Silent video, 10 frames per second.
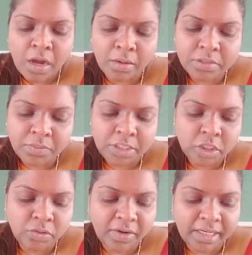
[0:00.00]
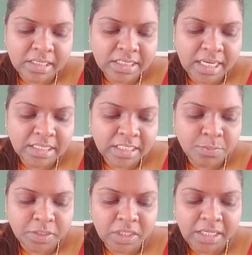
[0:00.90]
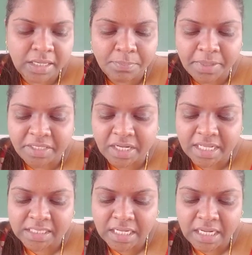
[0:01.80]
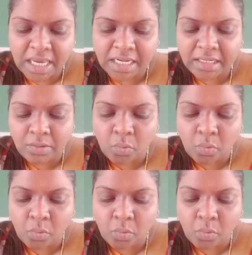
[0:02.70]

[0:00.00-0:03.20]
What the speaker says: Observation of vital signs, especially temperature as indicated.